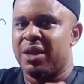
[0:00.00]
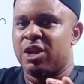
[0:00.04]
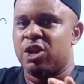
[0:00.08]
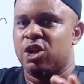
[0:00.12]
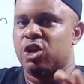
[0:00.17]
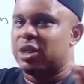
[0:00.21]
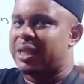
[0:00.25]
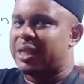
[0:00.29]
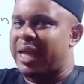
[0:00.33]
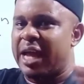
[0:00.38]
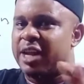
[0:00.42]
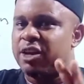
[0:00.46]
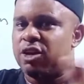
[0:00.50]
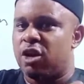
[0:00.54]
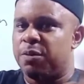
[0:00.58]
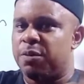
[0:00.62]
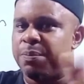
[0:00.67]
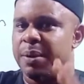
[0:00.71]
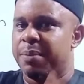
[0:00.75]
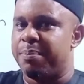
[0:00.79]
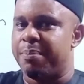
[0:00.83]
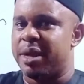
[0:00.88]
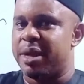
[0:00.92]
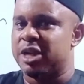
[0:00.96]
it cannot
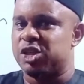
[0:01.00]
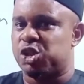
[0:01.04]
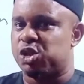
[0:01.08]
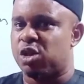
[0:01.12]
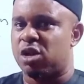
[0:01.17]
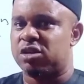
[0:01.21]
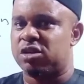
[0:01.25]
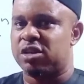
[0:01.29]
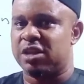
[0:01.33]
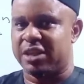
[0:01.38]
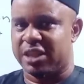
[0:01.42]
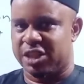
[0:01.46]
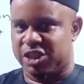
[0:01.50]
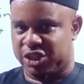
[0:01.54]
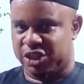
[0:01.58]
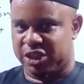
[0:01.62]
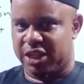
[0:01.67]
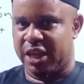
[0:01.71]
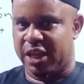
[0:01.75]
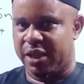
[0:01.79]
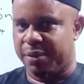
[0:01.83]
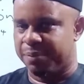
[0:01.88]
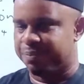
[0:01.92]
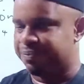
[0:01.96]
be measured the
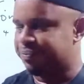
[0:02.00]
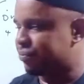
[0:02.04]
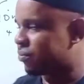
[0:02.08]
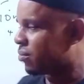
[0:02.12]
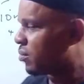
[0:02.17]
same.